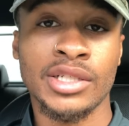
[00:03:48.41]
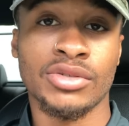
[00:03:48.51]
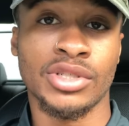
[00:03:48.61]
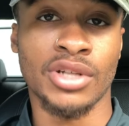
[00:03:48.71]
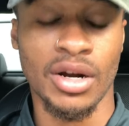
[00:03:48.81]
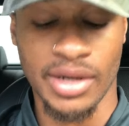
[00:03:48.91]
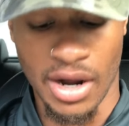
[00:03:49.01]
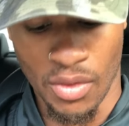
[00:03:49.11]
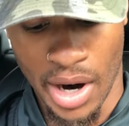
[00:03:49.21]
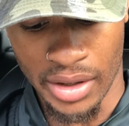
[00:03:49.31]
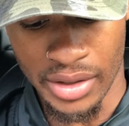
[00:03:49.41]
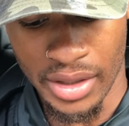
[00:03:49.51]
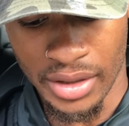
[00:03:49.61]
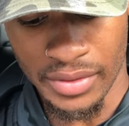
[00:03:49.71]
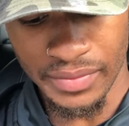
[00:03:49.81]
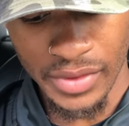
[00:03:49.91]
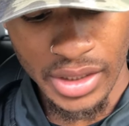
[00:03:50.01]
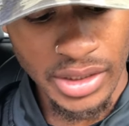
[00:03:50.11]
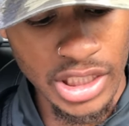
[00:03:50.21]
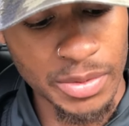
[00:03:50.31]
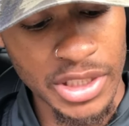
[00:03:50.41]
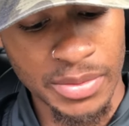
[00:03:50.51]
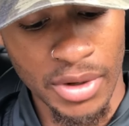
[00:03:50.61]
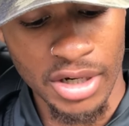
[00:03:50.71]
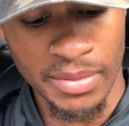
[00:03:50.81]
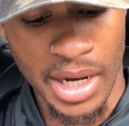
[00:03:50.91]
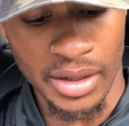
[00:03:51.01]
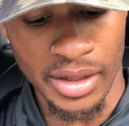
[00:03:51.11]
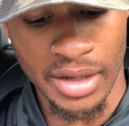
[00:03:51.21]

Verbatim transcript: So start now while you're young. Just be smart about it